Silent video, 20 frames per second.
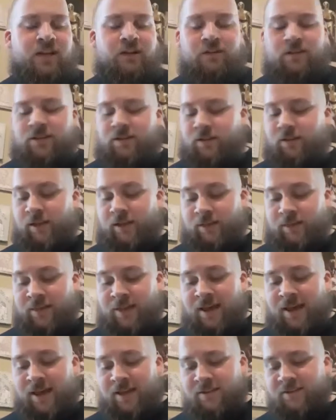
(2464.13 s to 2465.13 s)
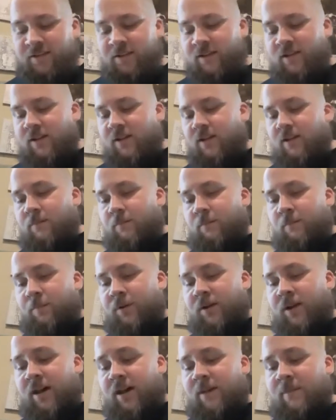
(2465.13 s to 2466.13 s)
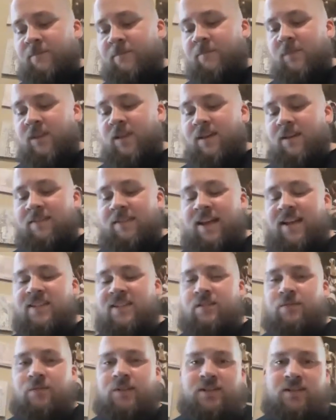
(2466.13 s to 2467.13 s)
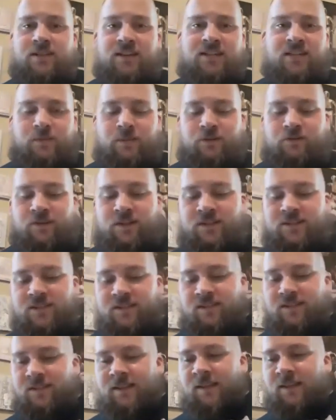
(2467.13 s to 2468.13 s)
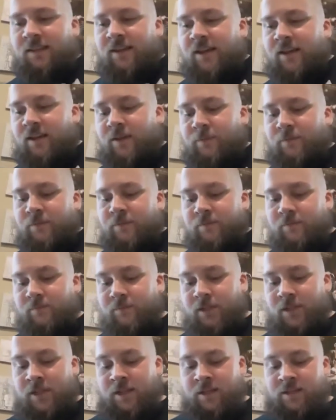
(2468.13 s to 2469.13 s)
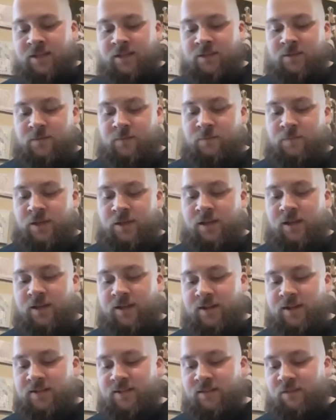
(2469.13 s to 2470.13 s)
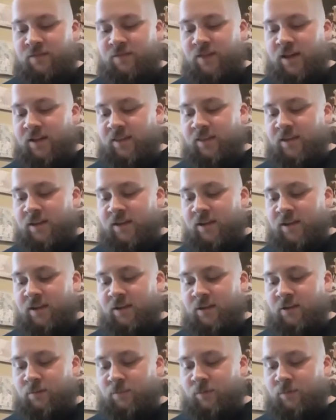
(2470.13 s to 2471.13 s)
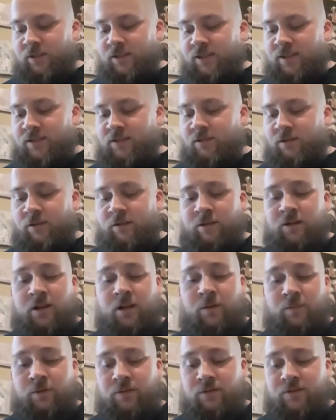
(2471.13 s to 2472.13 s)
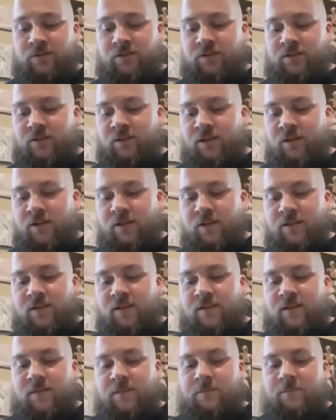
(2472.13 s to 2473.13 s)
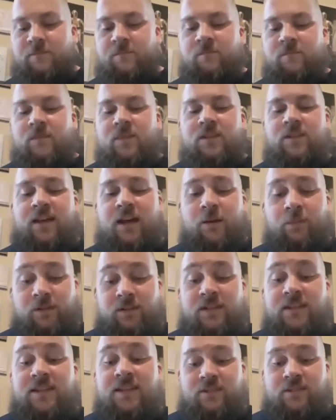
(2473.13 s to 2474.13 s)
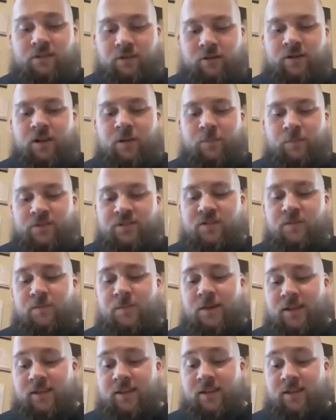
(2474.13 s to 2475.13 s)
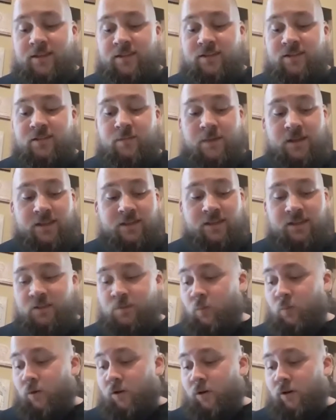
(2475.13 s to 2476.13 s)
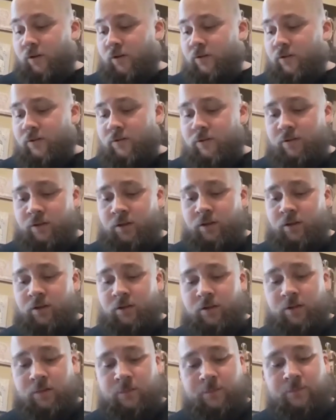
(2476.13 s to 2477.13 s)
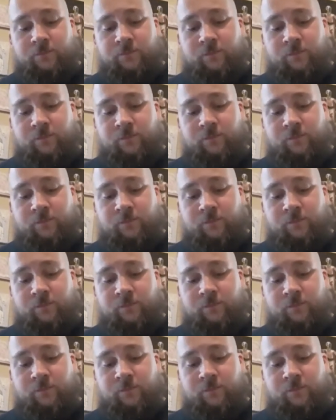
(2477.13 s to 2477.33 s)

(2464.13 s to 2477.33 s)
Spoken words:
or anything like that. But that's the reason I typically try to stick to that lineup is because of the fact that you will need certain numbers. That will need certain numbers to make things work. Um,